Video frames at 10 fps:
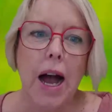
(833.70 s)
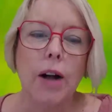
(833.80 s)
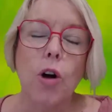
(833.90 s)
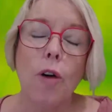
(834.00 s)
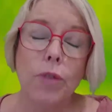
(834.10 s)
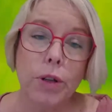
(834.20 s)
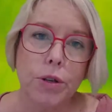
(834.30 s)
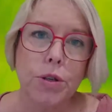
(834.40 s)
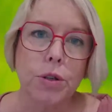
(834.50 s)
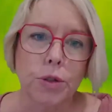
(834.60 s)
A
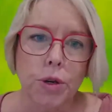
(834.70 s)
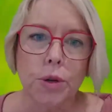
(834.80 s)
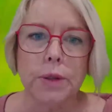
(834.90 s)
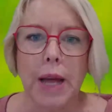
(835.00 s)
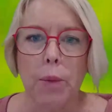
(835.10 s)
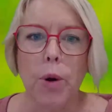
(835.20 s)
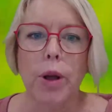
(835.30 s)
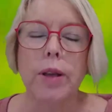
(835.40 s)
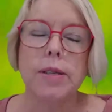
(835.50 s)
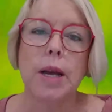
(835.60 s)
convolutional neural
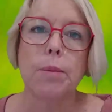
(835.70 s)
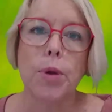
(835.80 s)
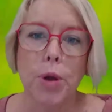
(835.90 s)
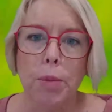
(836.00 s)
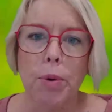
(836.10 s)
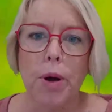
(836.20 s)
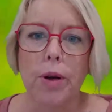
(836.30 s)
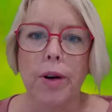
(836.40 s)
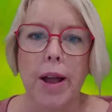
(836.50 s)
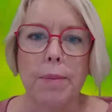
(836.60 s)
network is a computer
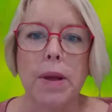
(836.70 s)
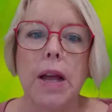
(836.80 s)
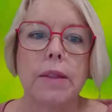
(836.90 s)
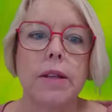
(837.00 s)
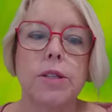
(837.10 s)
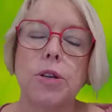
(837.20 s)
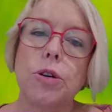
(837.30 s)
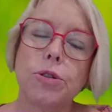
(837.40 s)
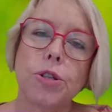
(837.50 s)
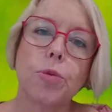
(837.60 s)
program that's
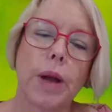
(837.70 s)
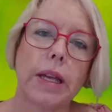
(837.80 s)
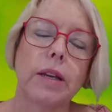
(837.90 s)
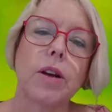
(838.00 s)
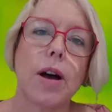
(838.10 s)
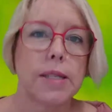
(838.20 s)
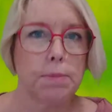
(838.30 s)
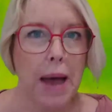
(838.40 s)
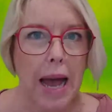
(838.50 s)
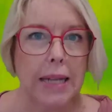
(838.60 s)
used to
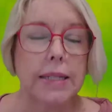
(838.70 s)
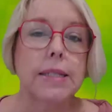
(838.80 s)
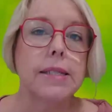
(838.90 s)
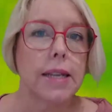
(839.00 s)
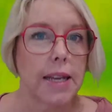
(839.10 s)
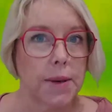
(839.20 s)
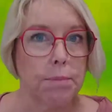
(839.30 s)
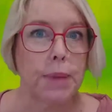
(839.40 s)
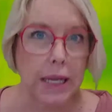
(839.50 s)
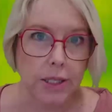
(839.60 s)
recognize patterns
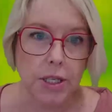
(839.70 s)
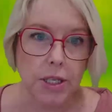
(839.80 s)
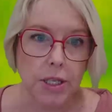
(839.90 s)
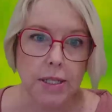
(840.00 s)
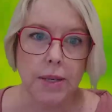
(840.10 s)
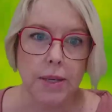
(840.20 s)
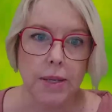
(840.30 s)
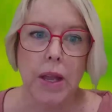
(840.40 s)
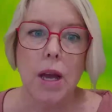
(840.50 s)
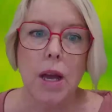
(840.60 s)
in pictures.
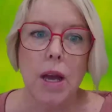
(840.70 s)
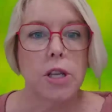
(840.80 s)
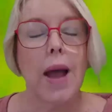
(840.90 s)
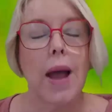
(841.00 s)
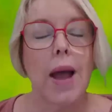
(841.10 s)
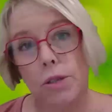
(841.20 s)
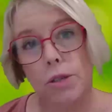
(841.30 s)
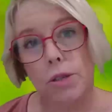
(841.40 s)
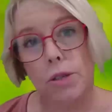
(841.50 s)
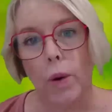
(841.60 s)
So
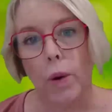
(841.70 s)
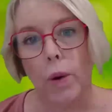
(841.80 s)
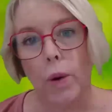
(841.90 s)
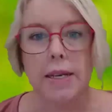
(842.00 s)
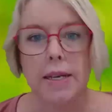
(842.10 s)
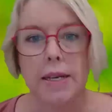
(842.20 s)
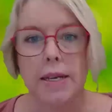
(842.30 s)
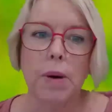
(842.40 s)
as you saw, it does